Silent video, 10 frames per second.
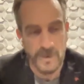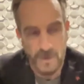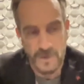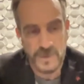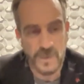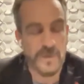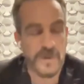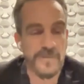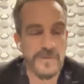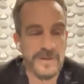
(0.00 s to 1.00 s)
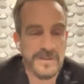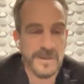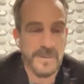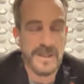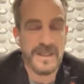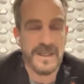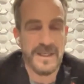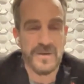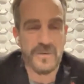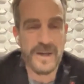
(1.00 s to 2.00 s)
So also, if it's
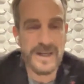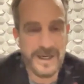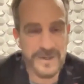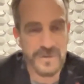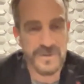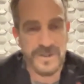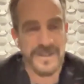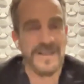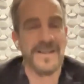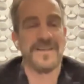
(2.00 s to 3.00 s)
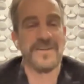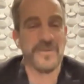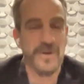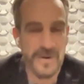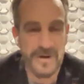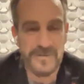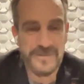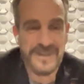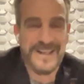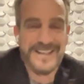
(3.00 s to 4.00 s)
somebody in your radar, Georgie, uh, you know
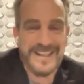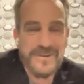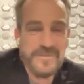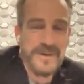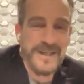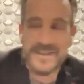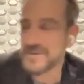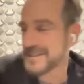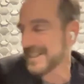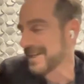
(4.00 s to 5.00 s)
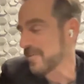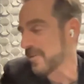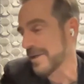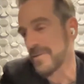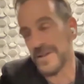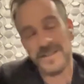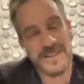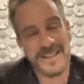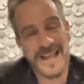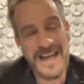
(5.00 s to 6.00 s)
of uh, that could be interested in working
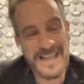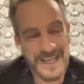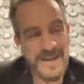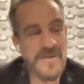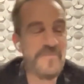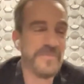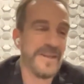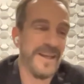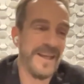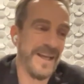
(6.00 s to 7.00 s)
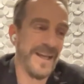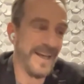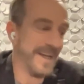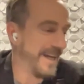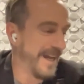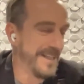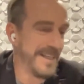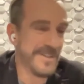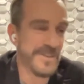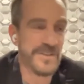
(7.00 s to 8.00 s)
with us in Naya, uh,
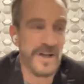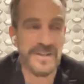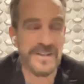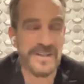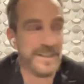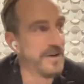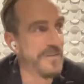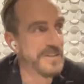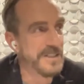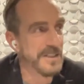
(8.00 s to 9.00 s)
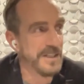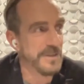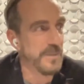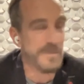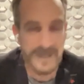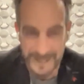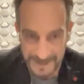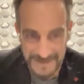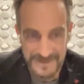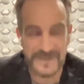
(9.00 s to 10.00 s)
I need to start the office in London with
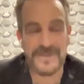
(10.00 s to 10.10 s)
Miguel.